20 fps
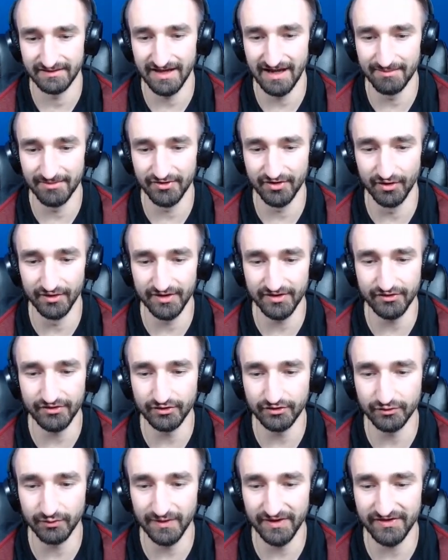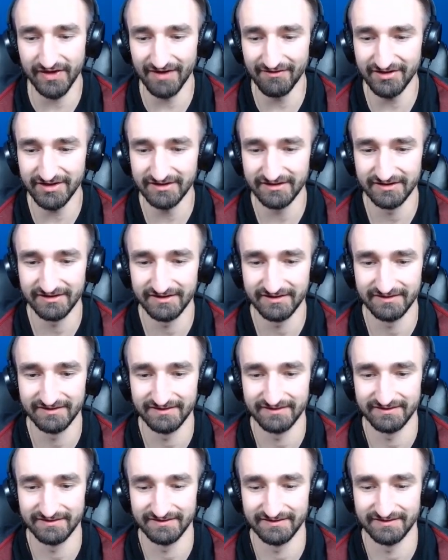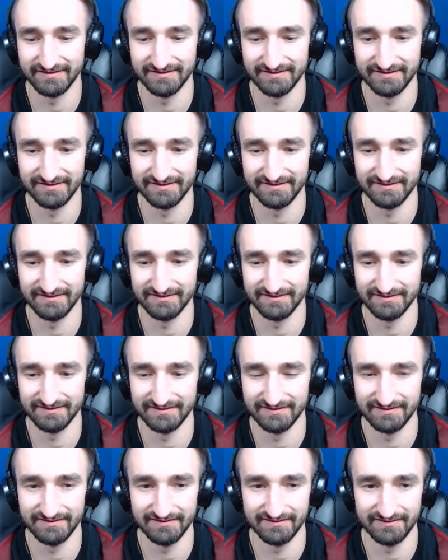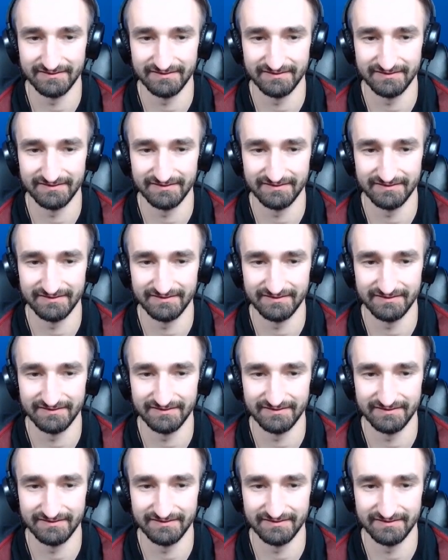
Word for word: The Amazonian sword, 27? If I have a